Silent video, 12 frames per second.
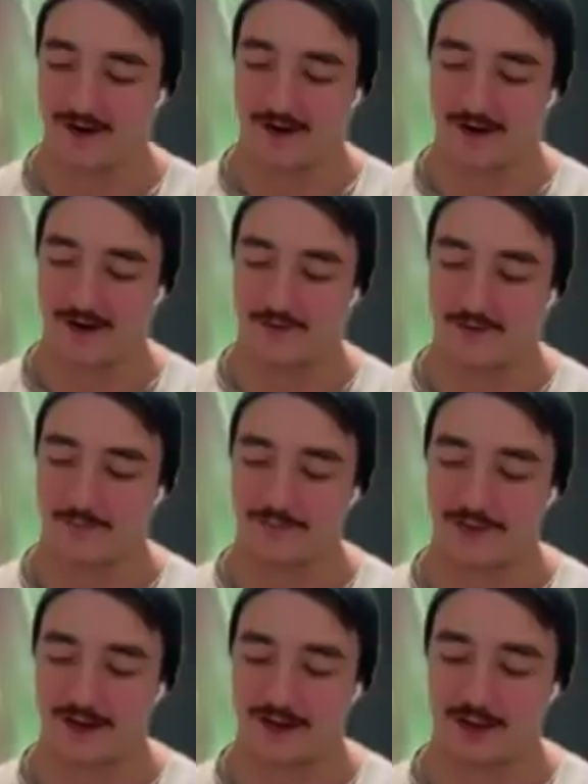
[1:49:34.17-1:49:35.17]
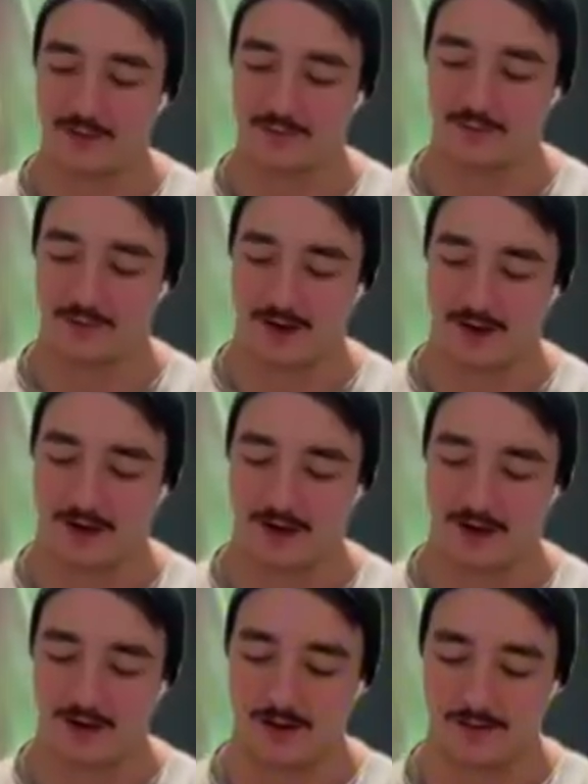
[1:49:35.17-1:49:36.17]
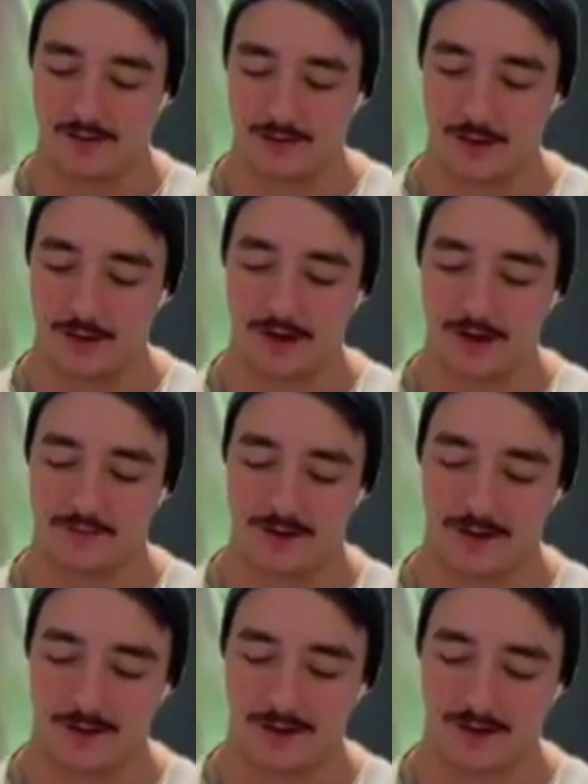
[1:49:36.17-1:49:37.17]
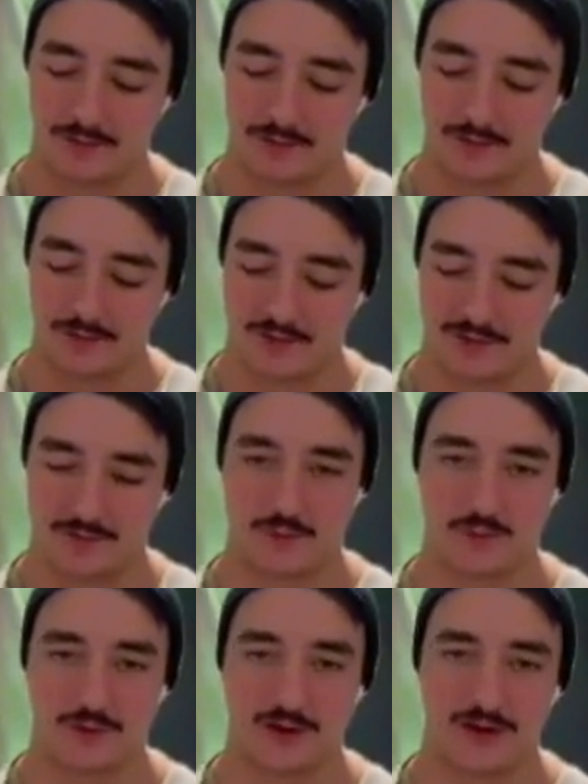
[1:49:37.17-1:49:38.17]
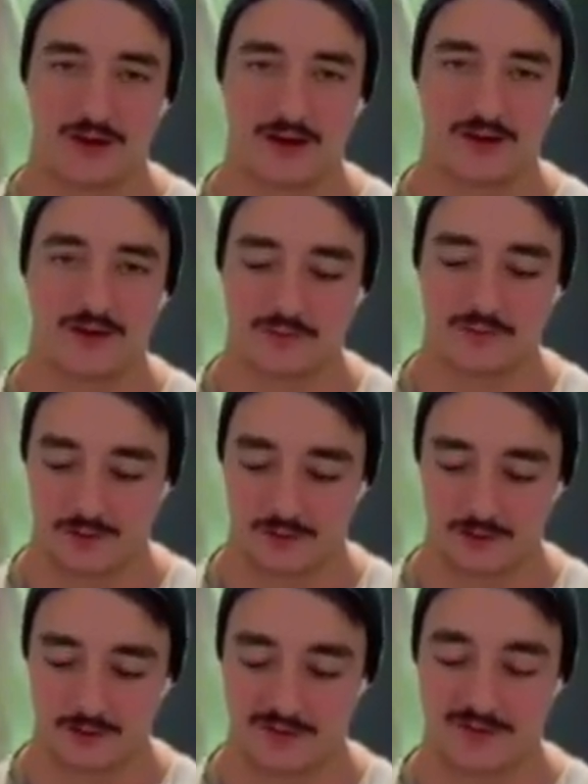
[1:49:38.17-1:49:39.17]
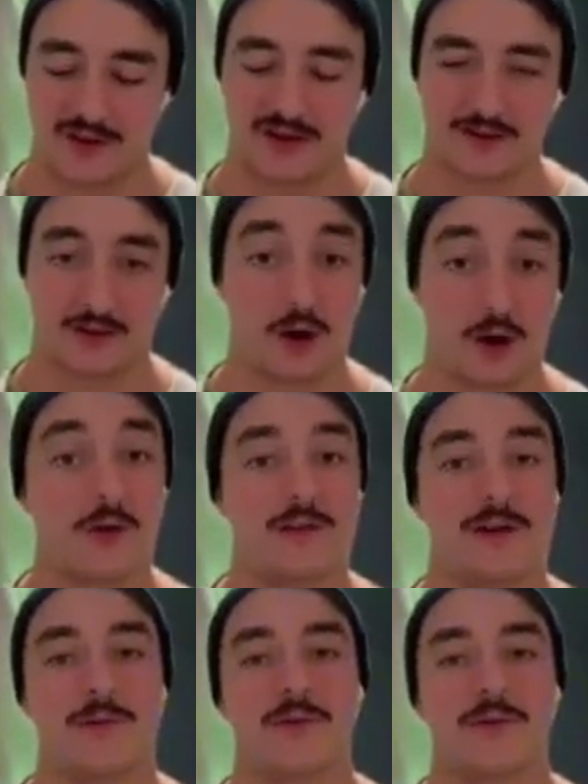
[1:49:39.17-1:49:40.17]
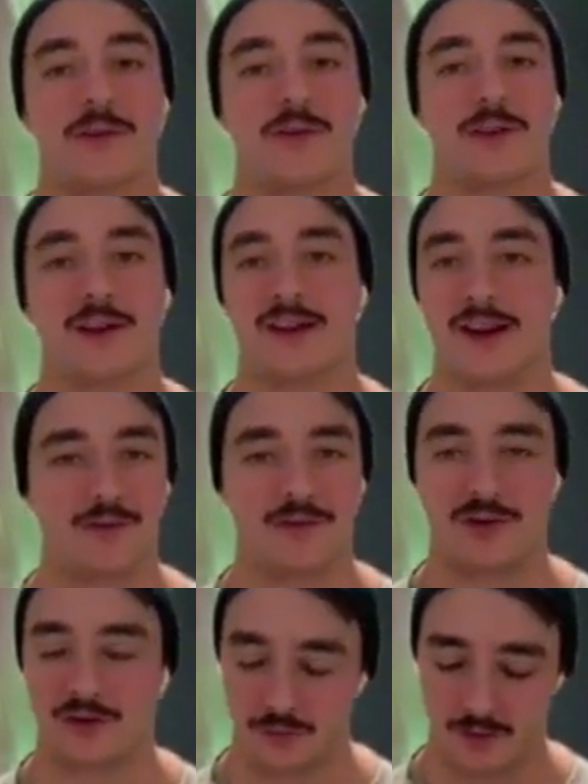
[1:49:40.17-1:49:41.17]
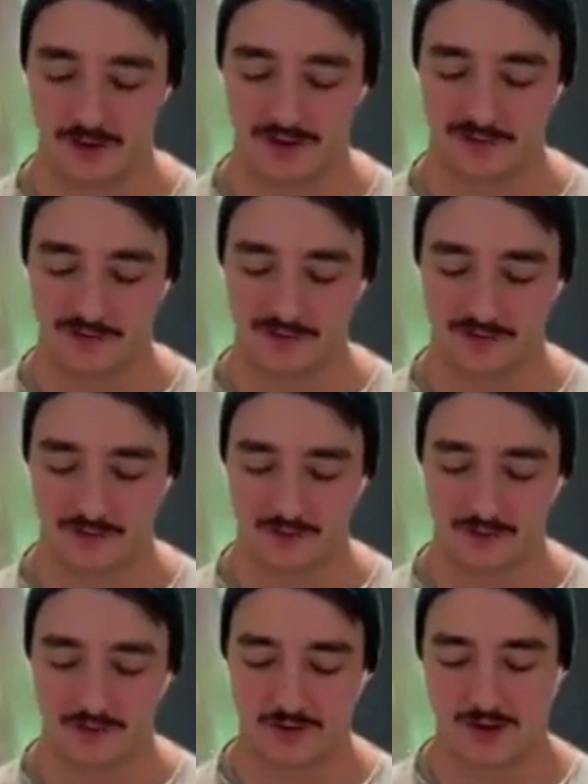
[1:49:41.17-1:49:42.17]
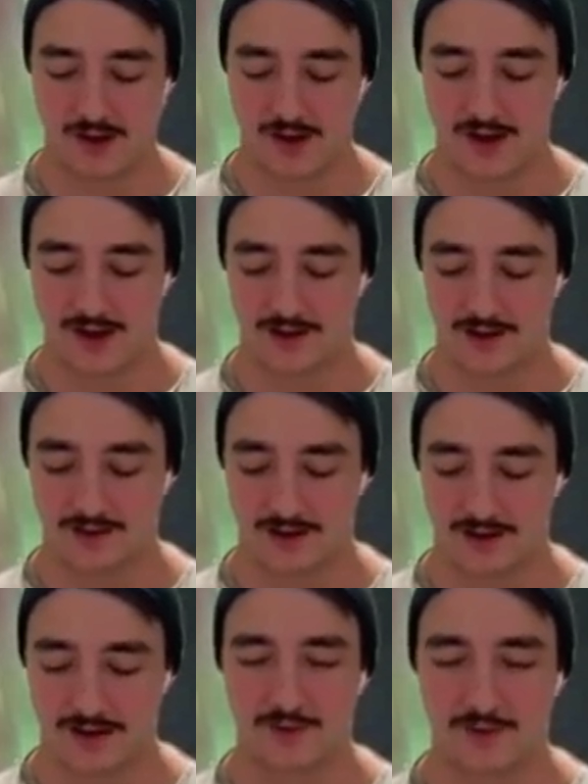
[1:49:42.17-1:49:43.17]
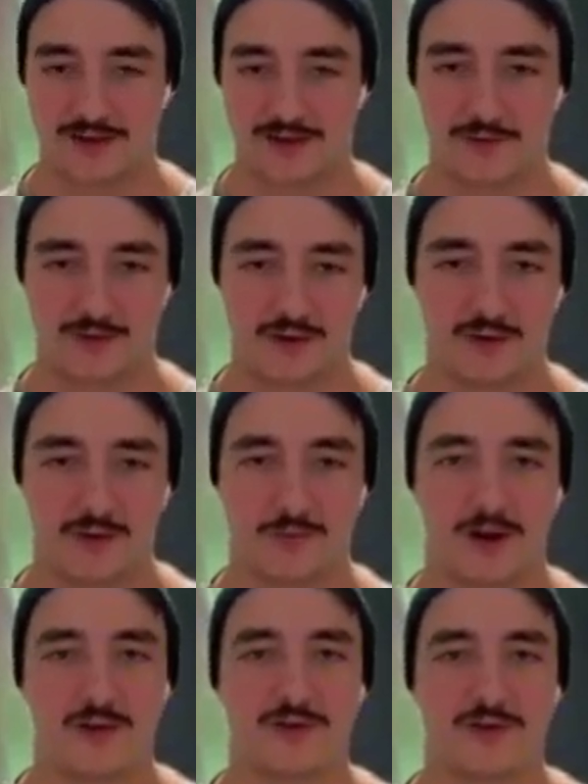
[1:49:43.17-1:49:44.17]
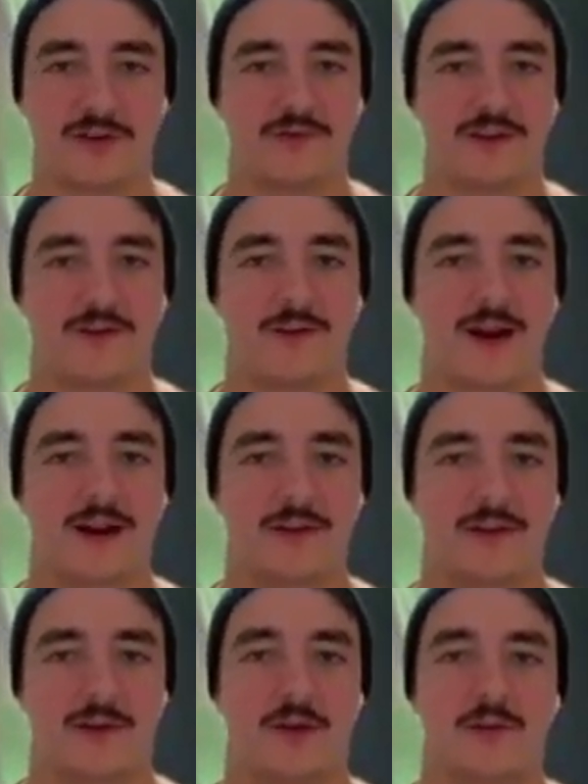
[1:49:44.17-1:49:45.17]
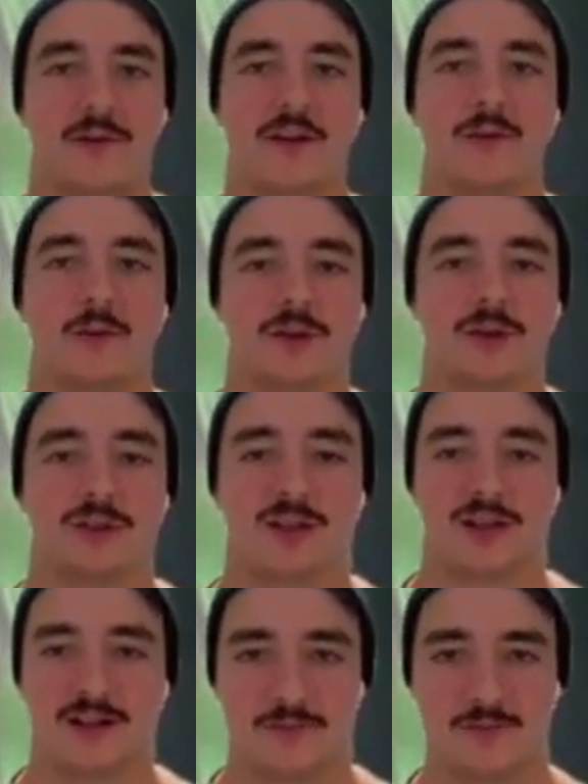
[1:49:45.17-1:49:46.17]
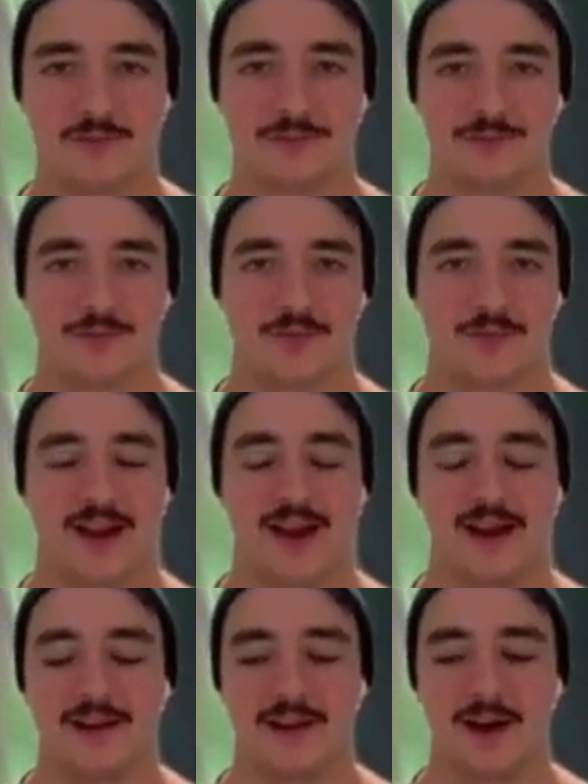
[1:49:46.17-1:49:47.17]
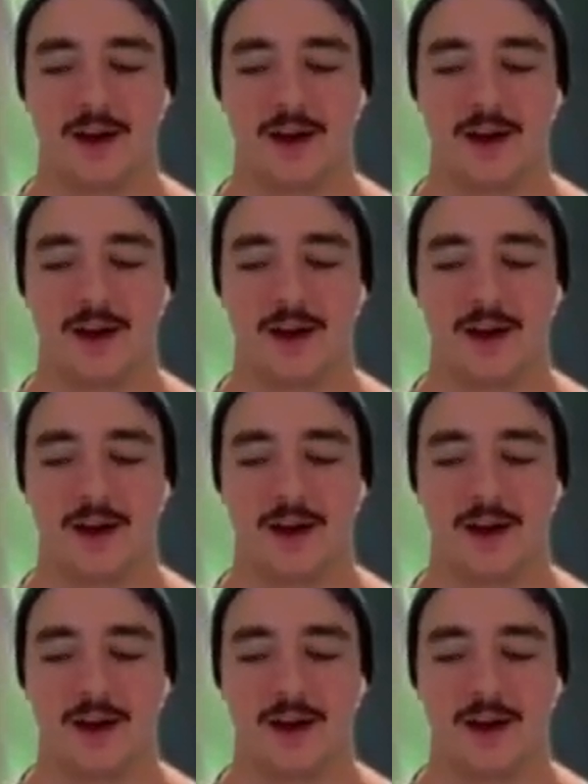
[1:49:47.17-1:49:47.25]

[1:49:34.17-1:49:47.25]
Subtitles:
but thank you for the love, man. Like you've been supporting and you've been listening to all the episodes, like every single one he's listened to, and he always gives a little positive feedback, so we really appreciate it. And